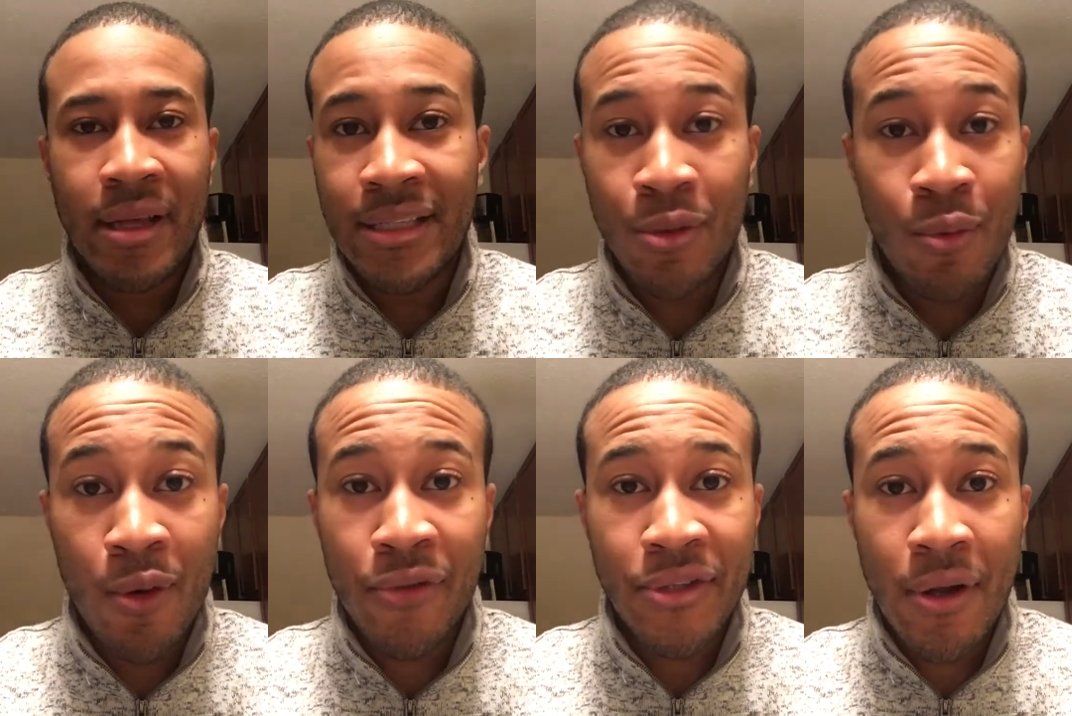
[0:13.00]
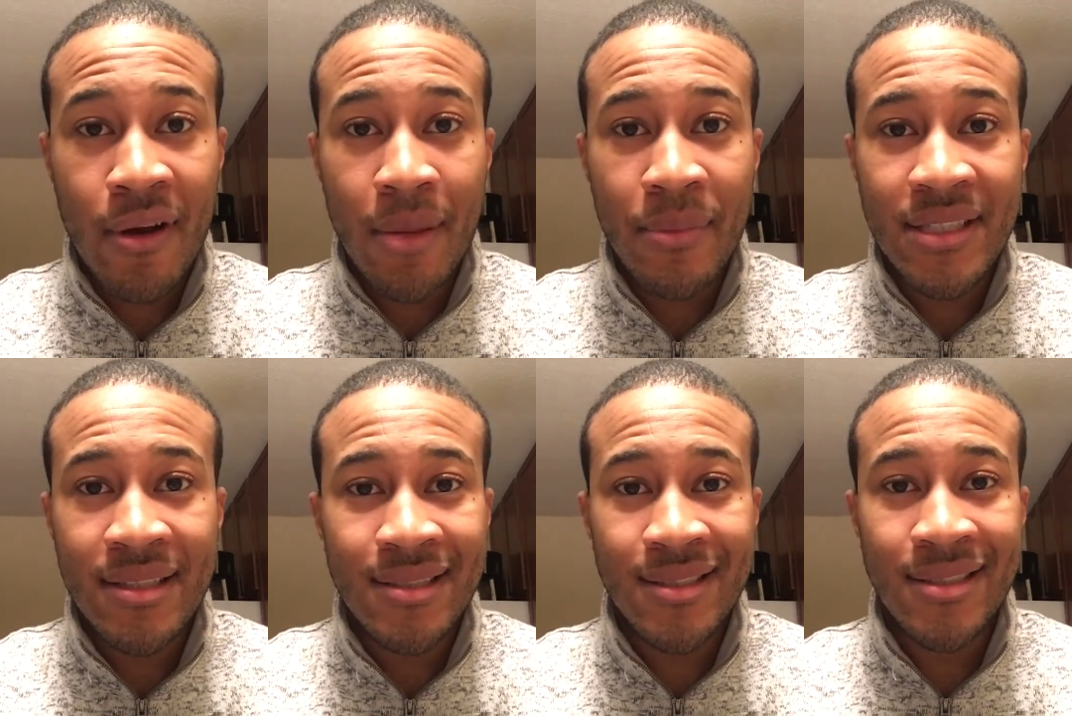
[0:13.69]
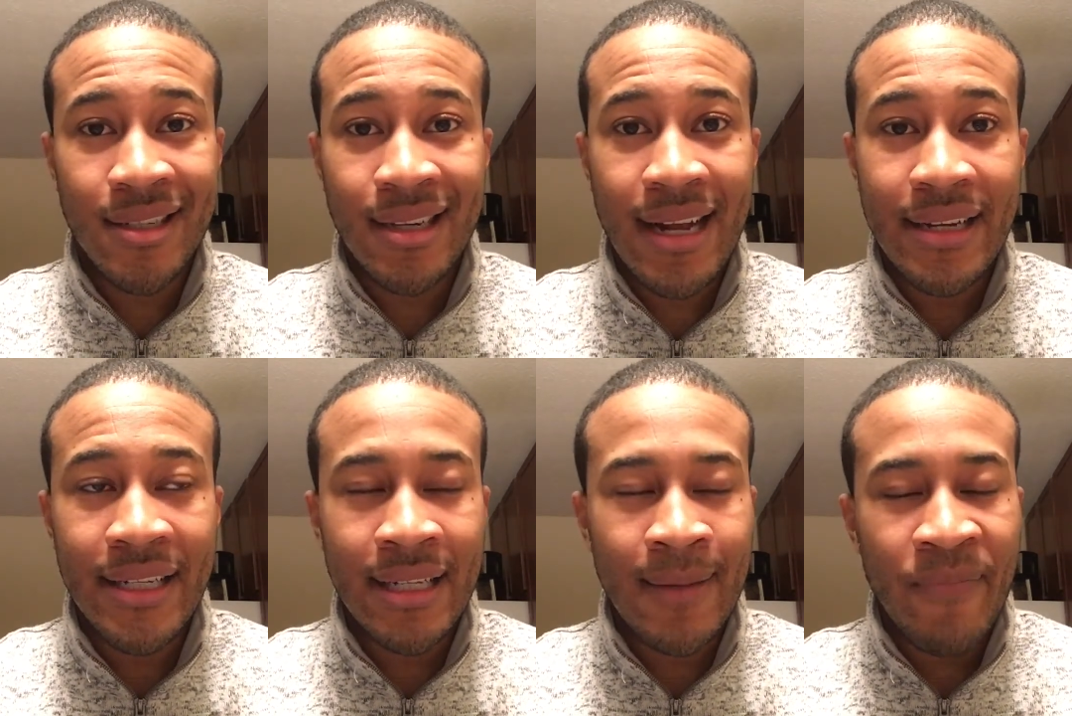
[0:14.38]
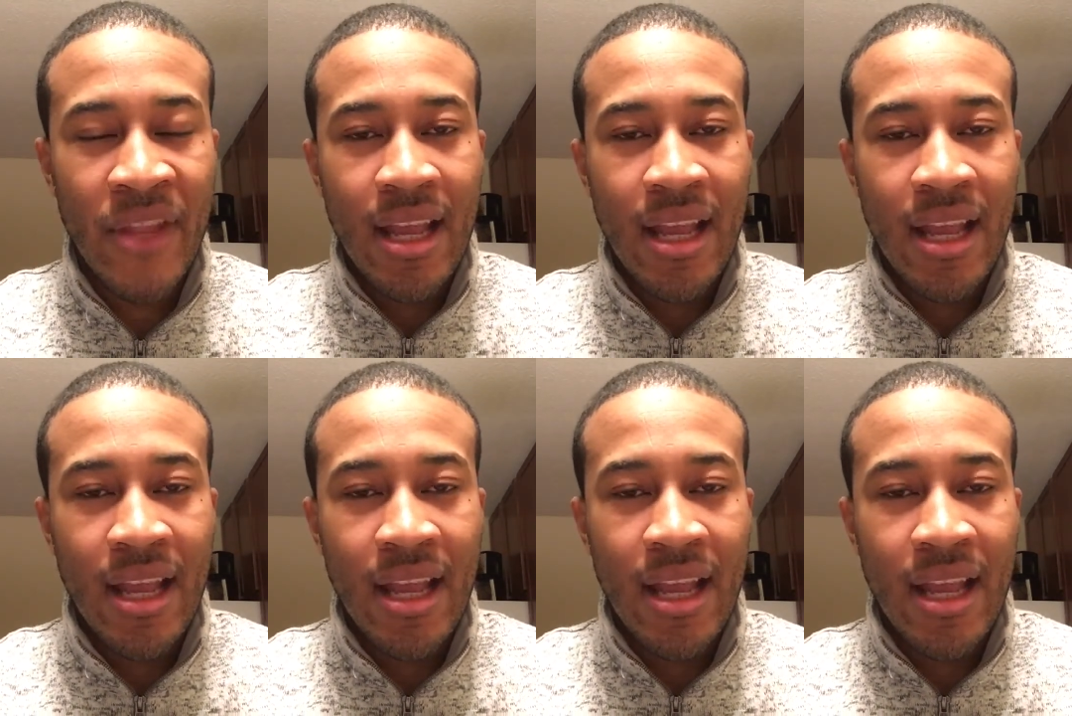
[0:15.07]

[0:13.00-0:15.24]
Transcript: is it worth starting a business? Is it a good idea?